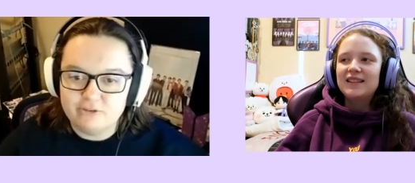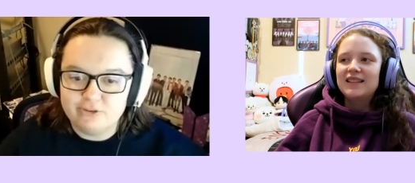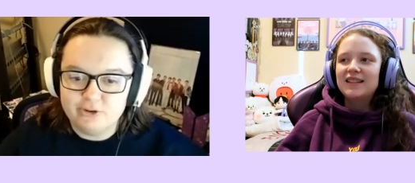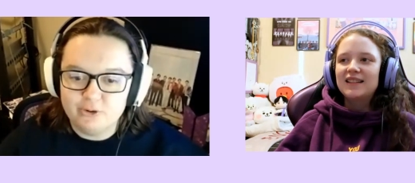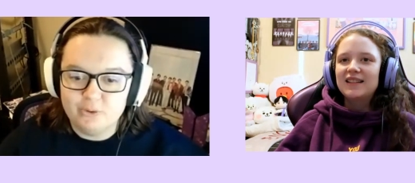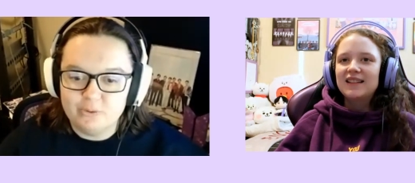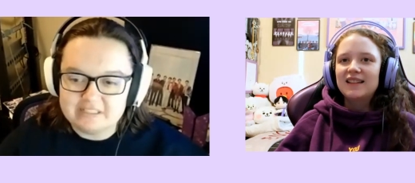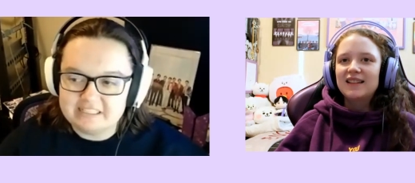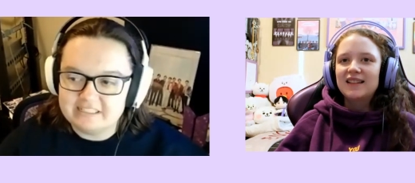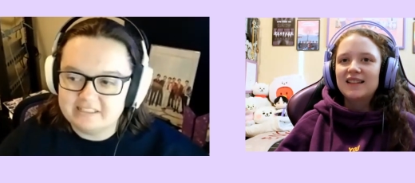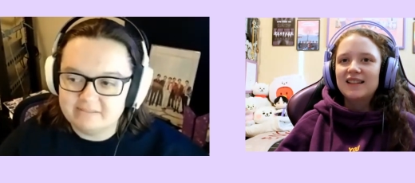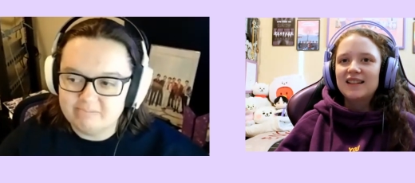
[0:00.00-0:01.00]
Speaker 1: fuels
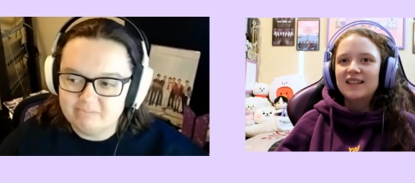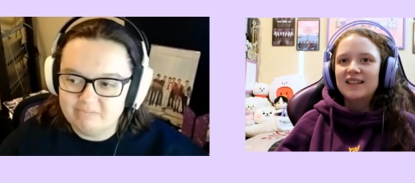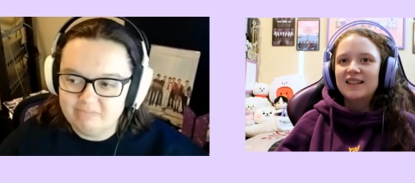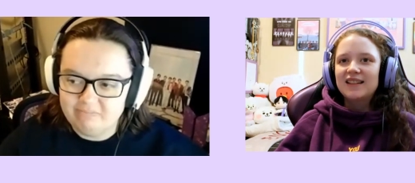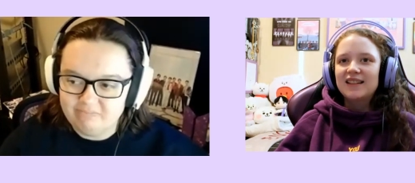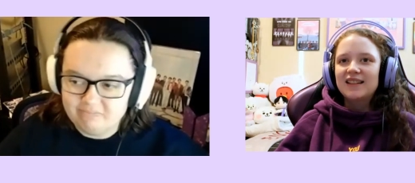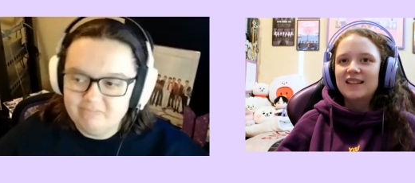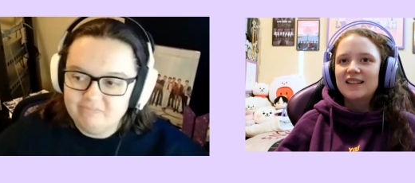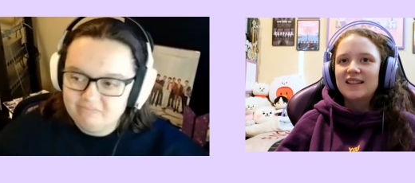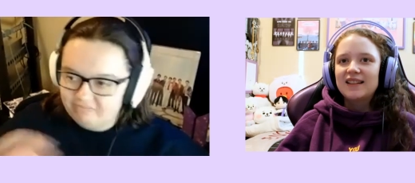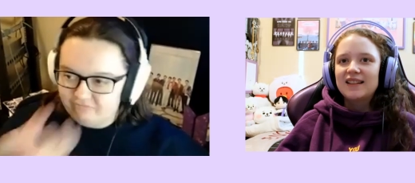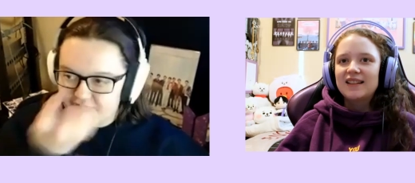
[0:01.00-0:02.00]

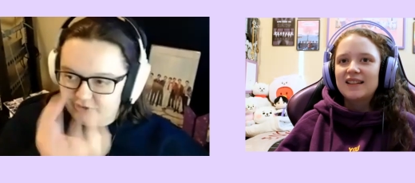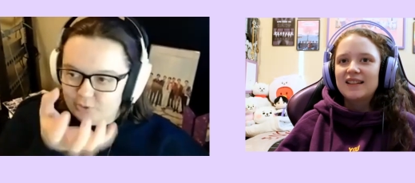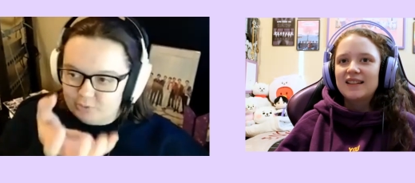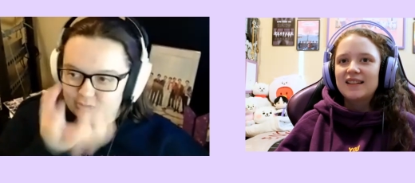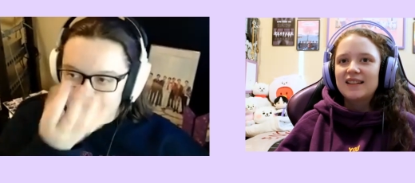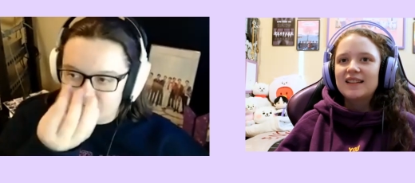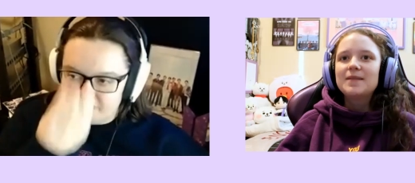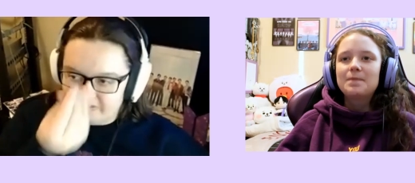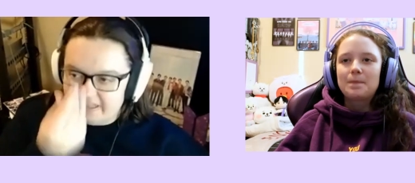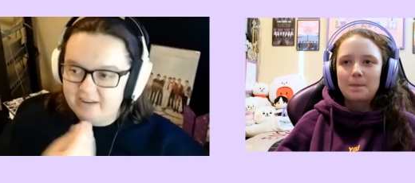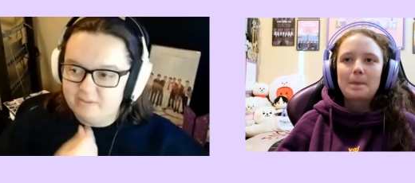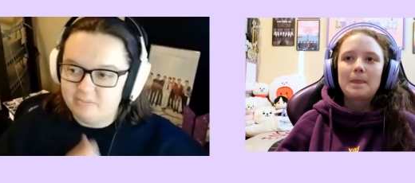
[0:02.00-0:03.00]
fuels the
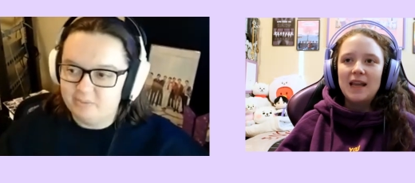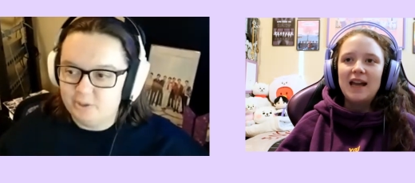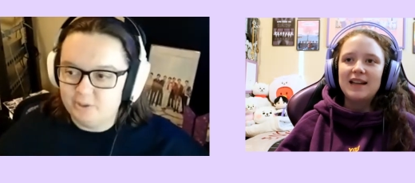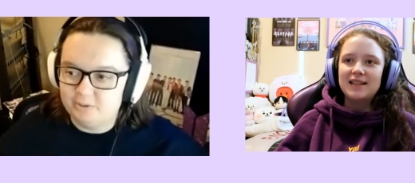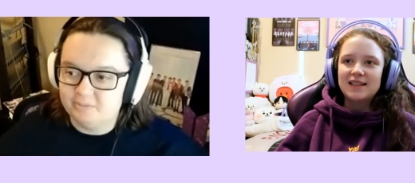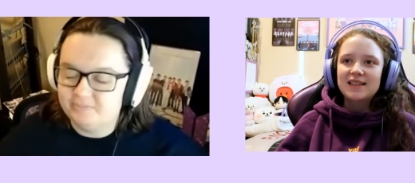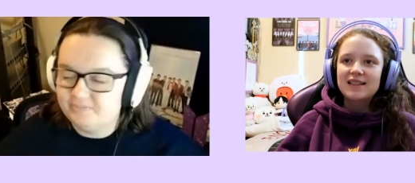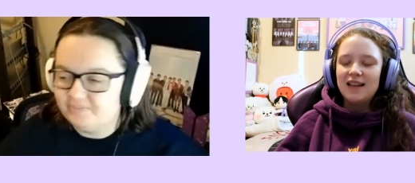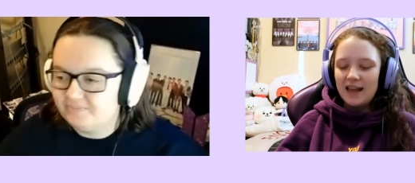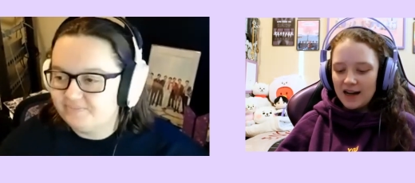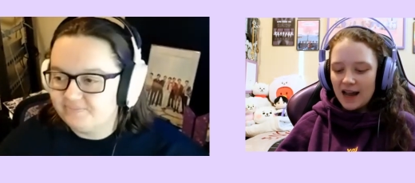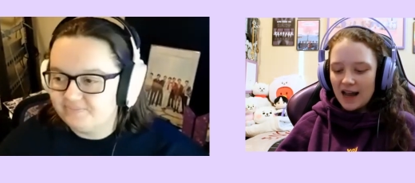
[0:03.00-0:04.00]
flame
Speaker 2: yes know?
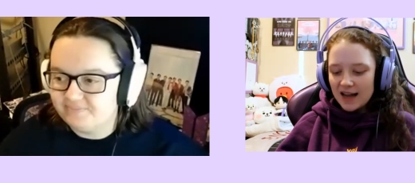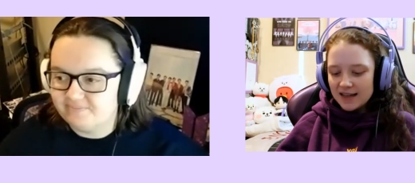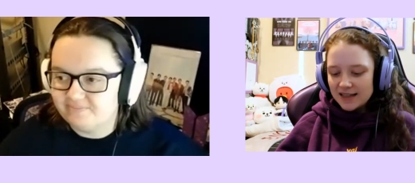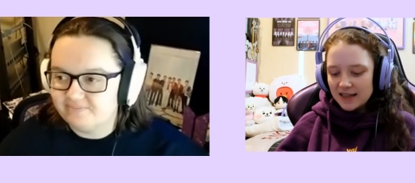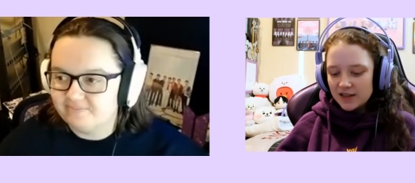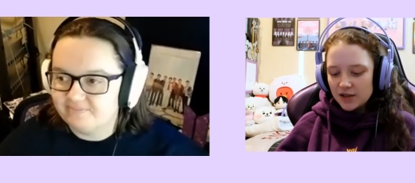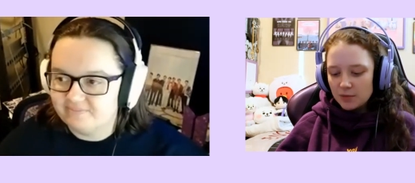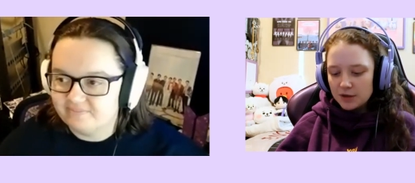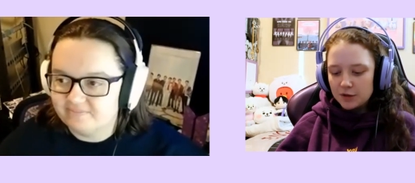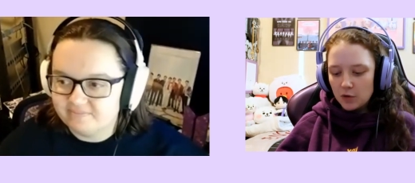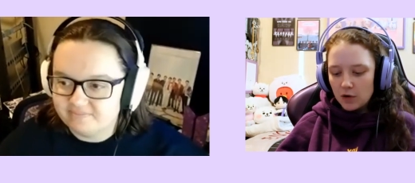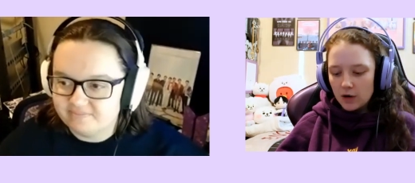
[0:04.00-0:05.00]
and it has like so
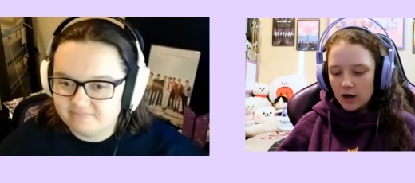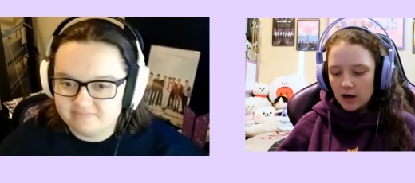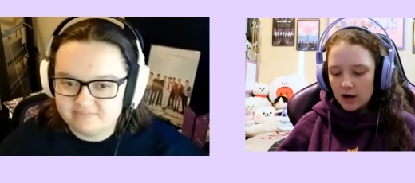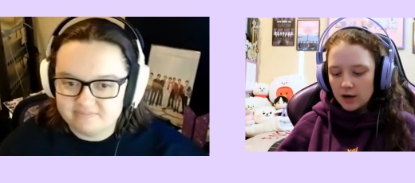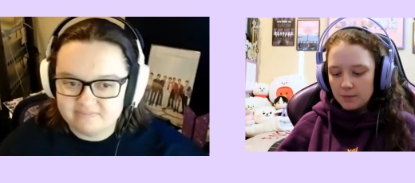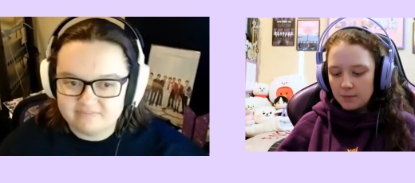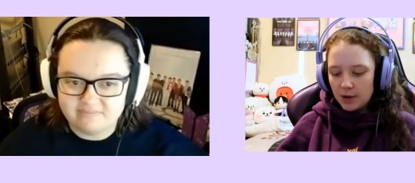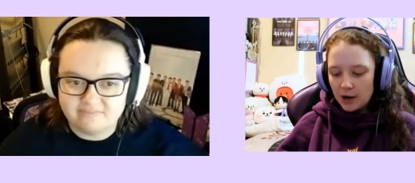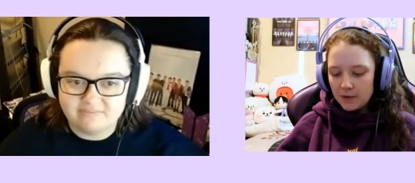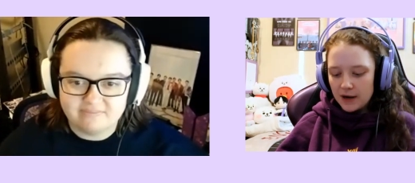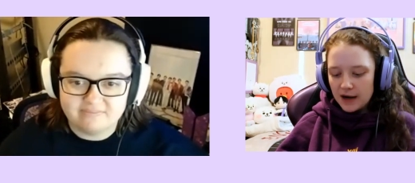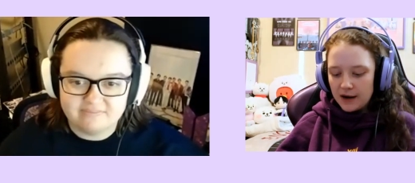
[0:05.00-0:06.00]
much more
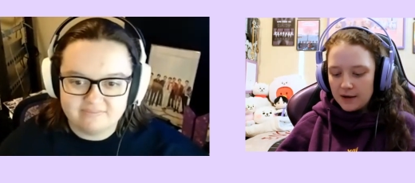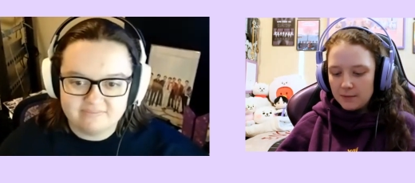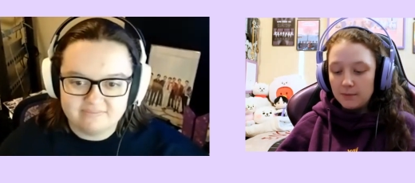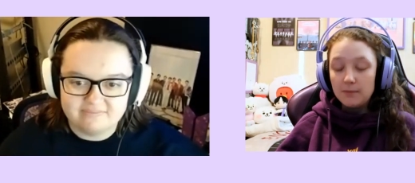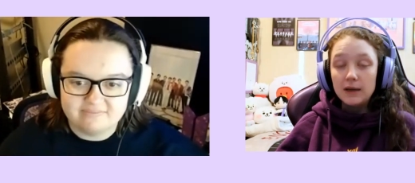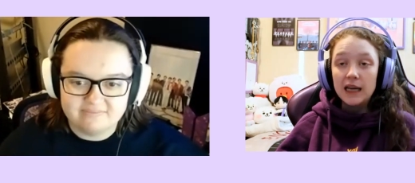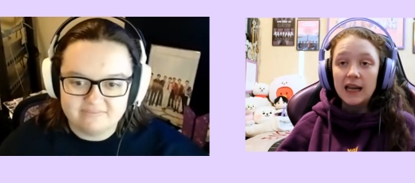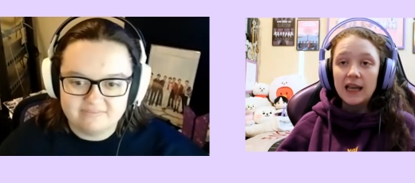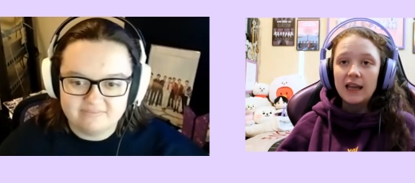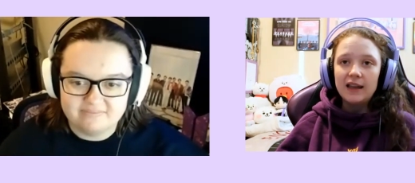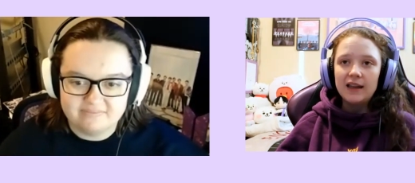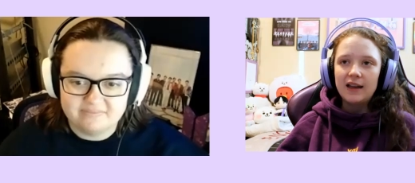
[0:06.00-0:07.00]
potent
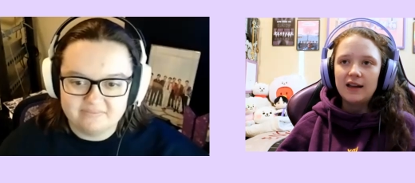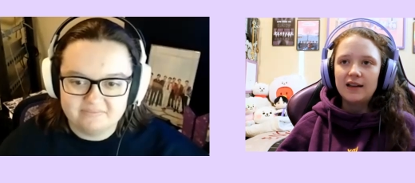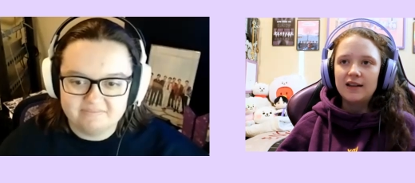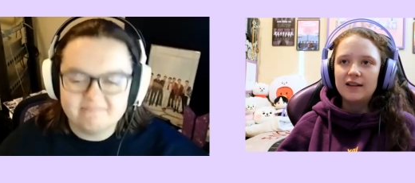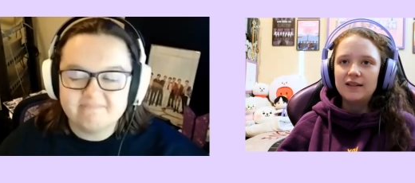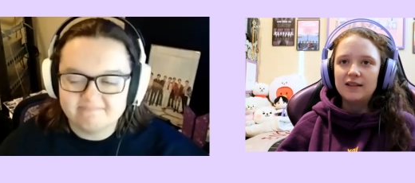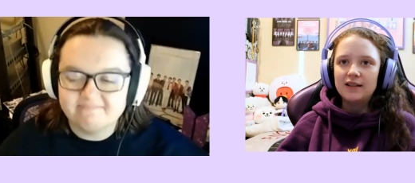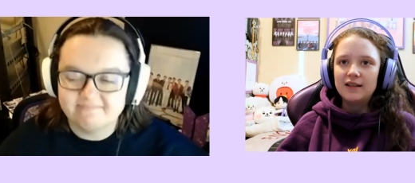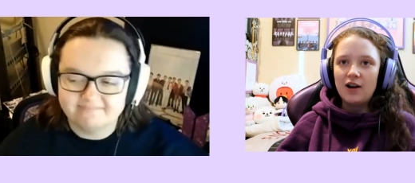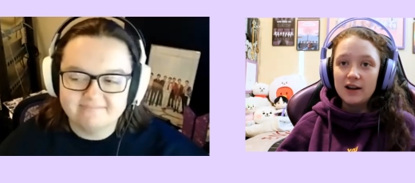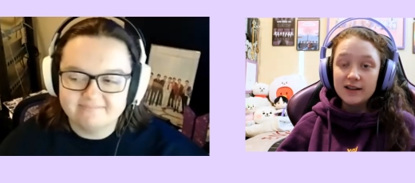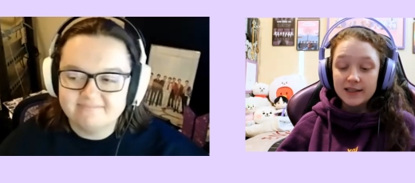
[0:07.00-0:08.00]
meaning
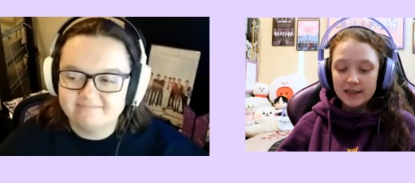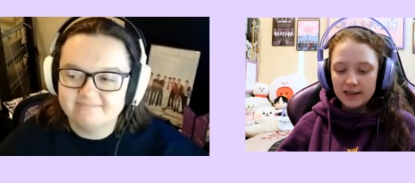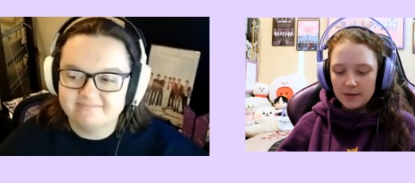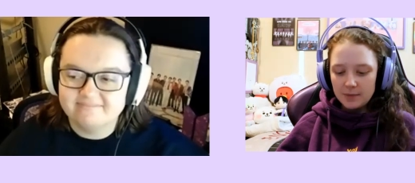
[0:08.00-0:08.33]
honestly